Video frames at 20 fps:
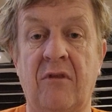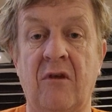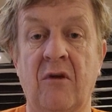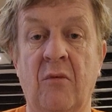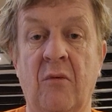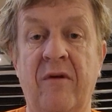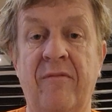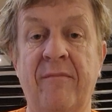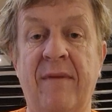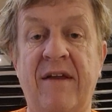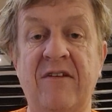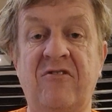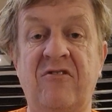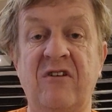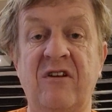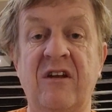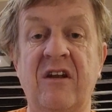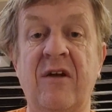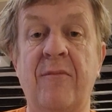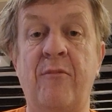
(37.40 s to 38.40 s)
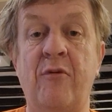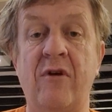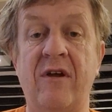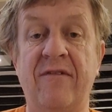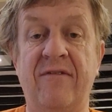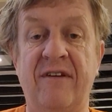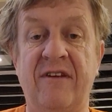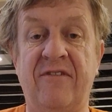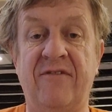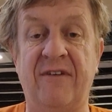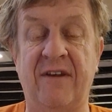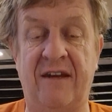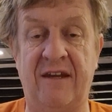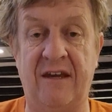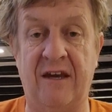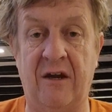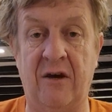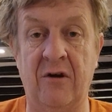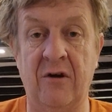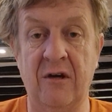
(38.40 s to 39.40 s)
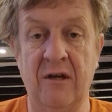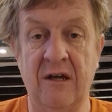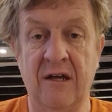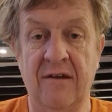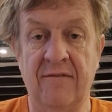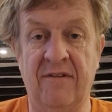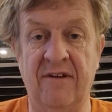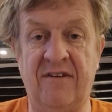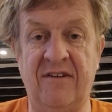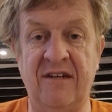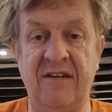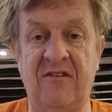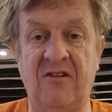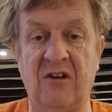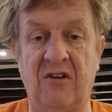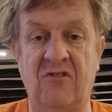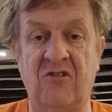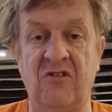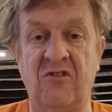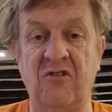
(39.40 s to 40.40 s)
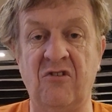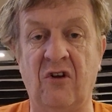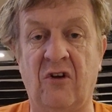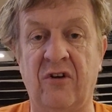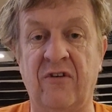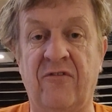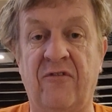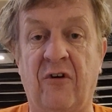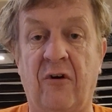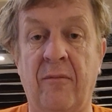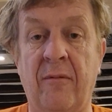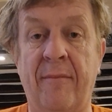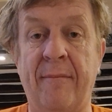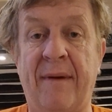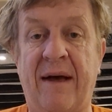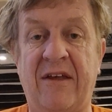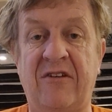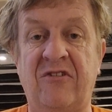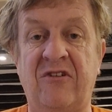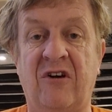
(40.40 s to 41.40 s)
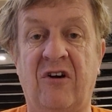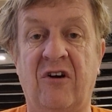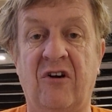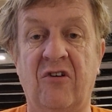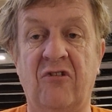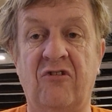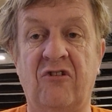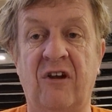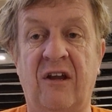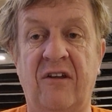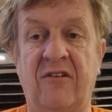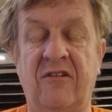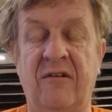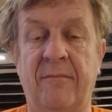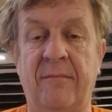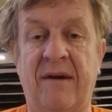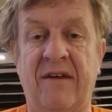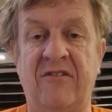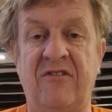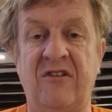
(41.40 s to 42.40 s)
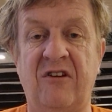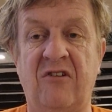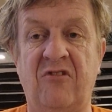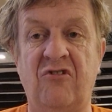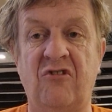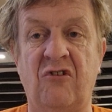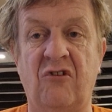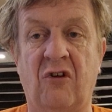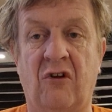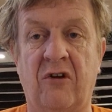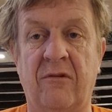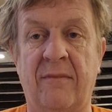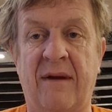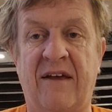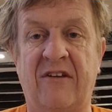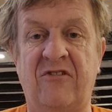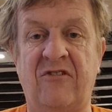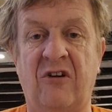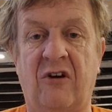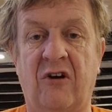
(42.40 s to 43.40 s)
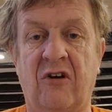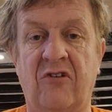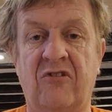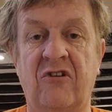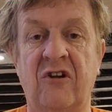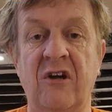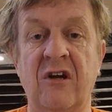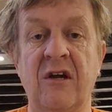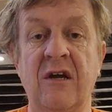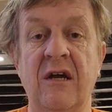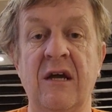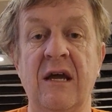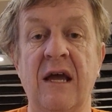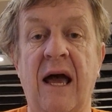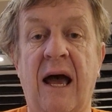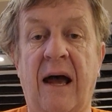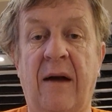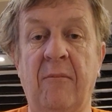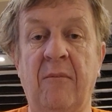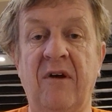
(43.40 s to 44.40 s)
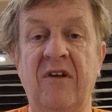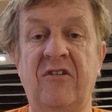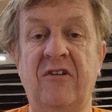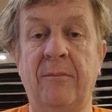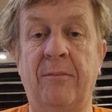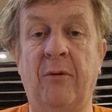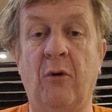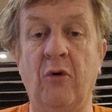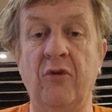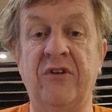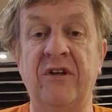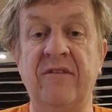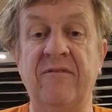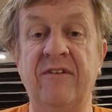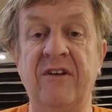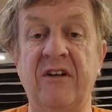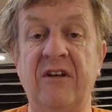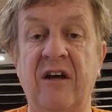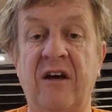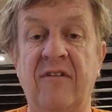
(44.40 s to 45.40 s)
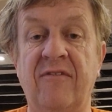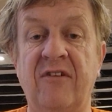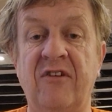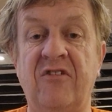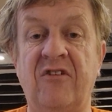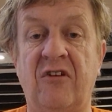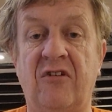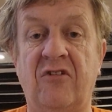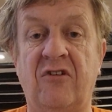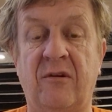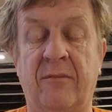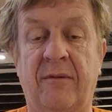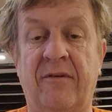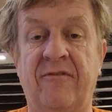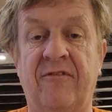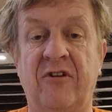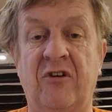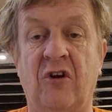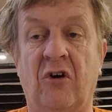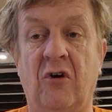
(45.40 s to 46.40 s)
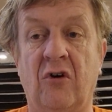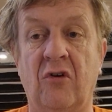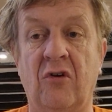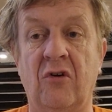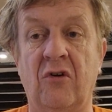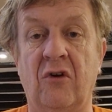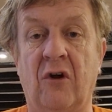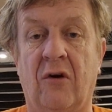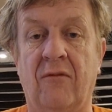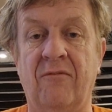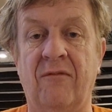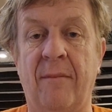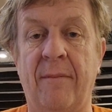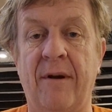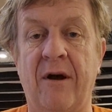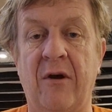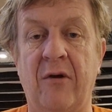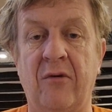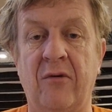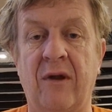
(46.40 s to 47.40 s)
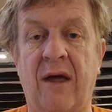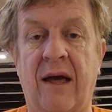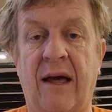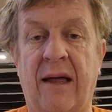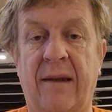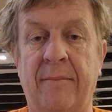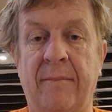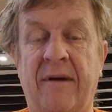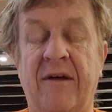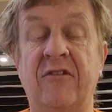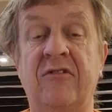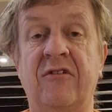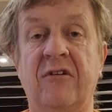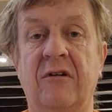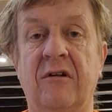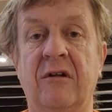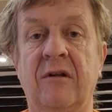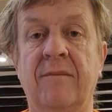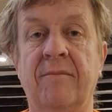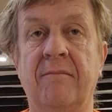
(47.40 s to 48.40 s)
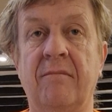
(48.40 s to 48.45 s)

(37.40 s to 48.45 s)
We've mentioned in a previous video that TTouch is not a form of massage, it's a message, not a massage. And we're supporting the nervous system of the dog, not the bone and muscle.